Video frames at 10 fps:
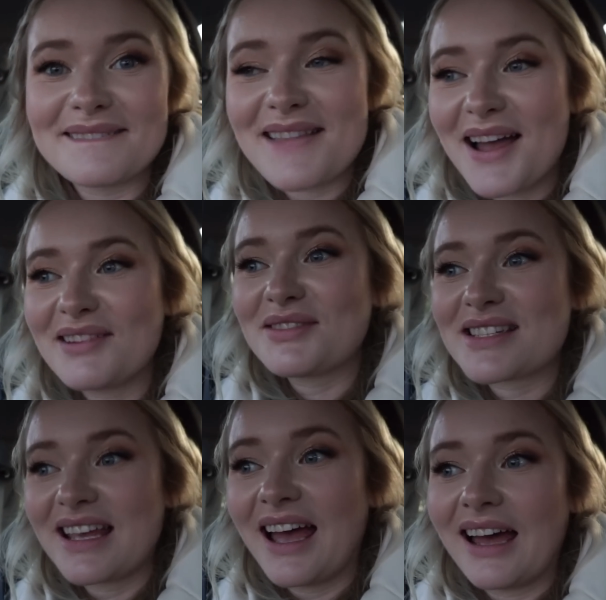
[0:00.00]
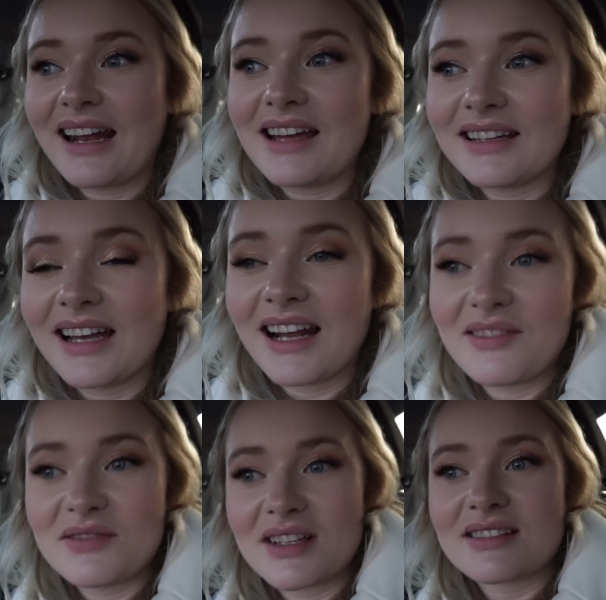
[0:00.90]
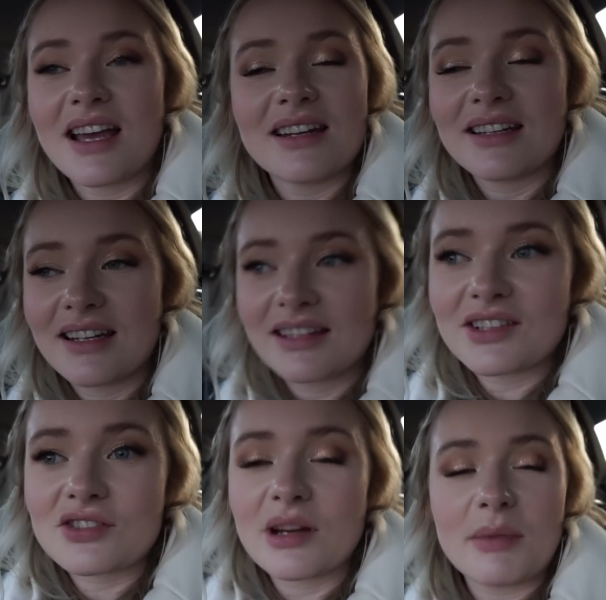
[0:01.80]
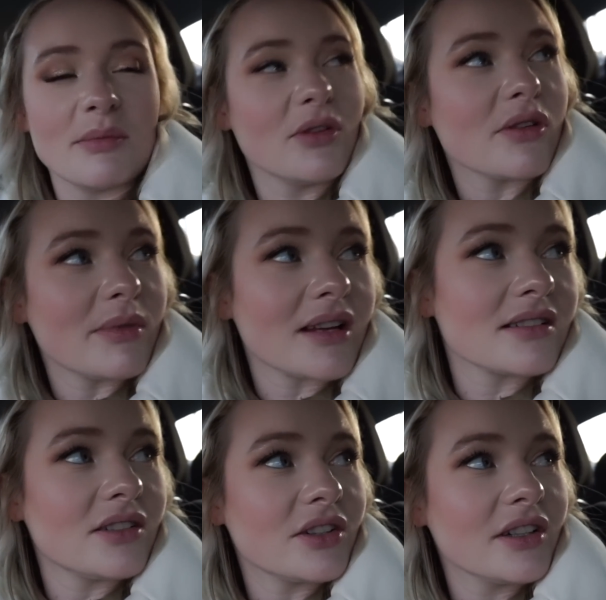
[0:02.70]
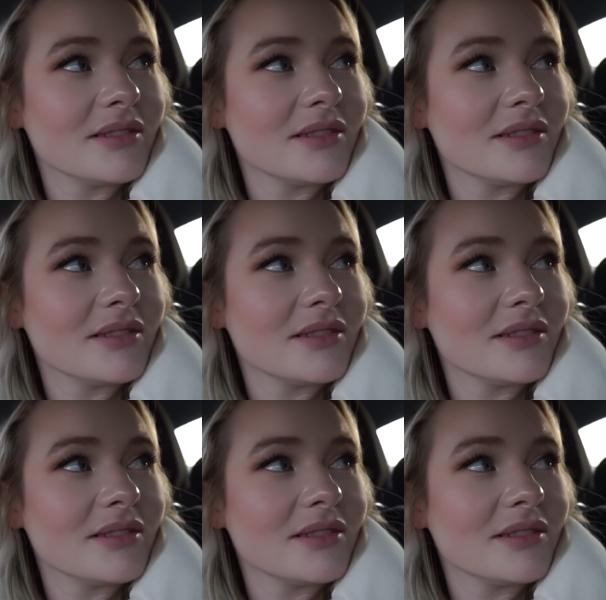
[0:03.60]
I'm sad, and I've decided in this trip I'm moving back to Illinois.